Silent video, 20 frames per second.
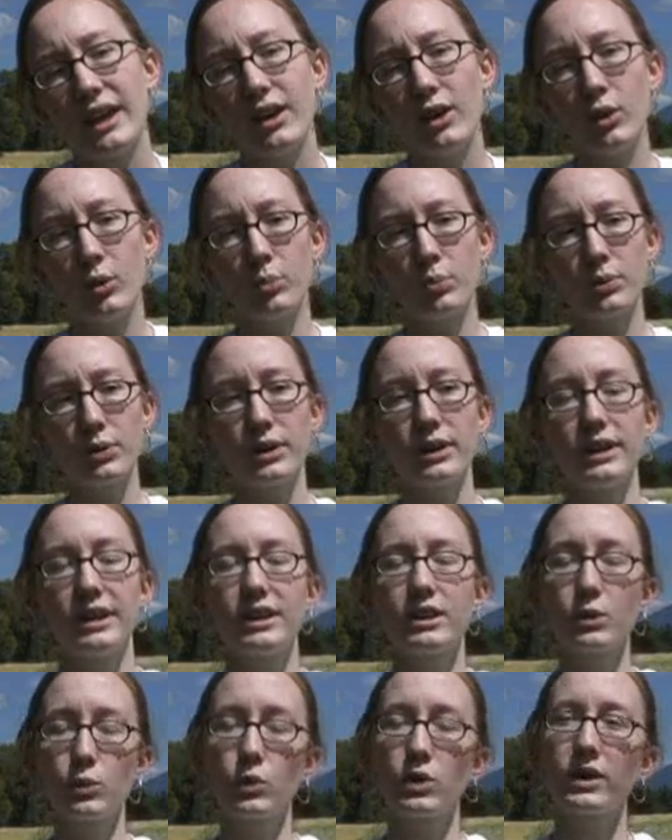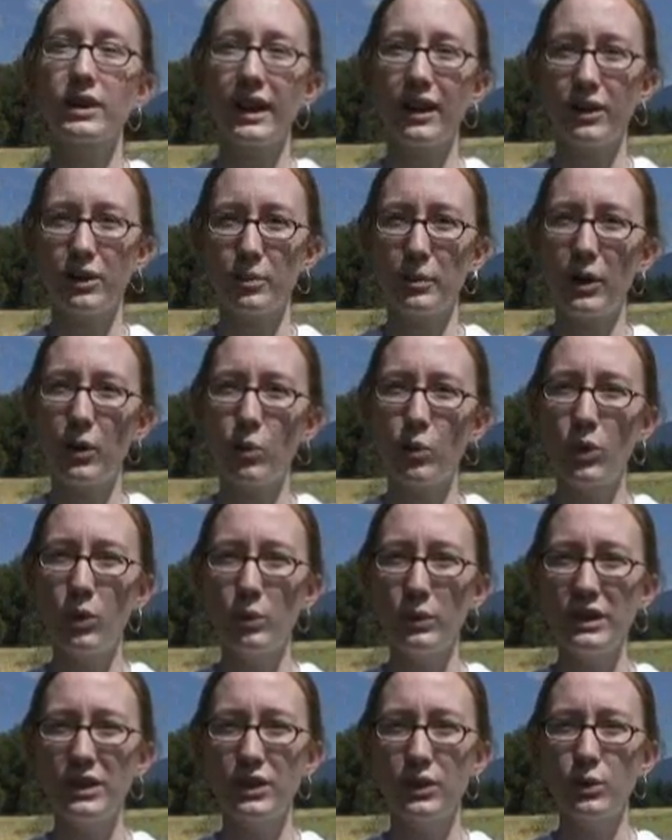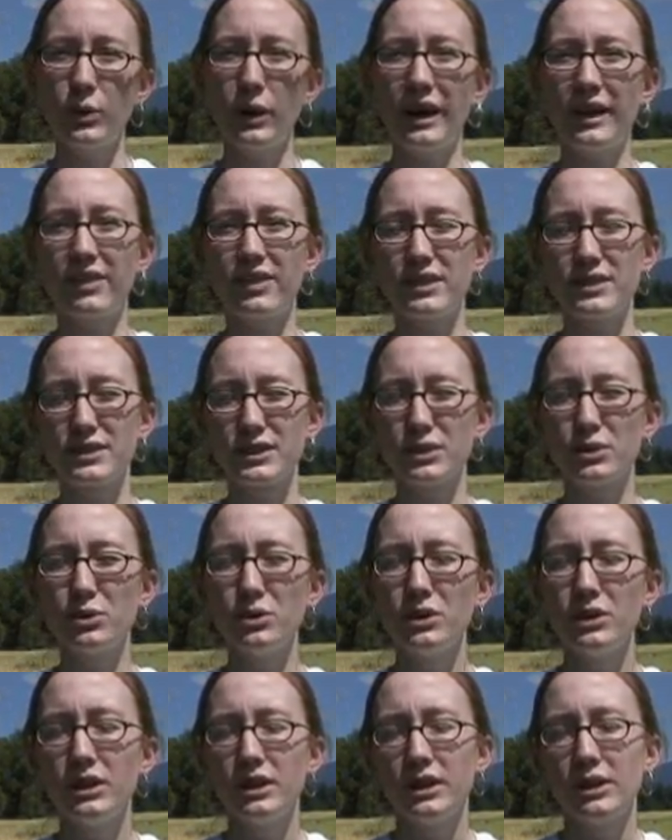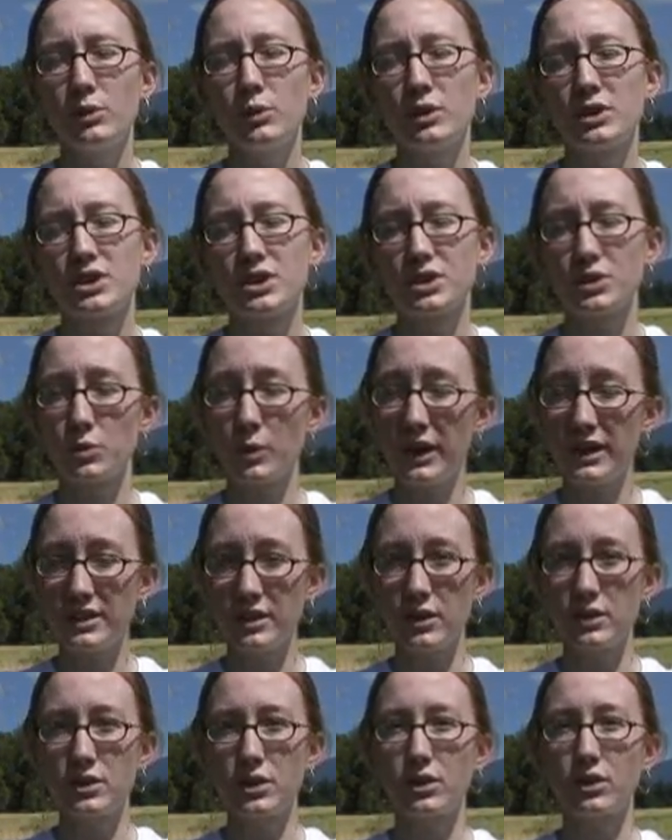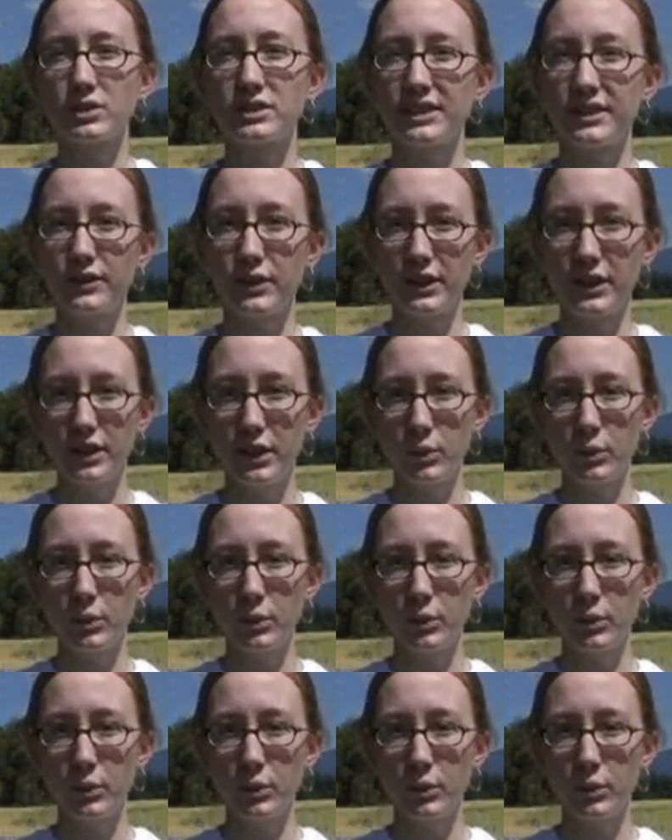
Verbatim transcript: help get the word out about what we do at the zoo, which is raise our turtles every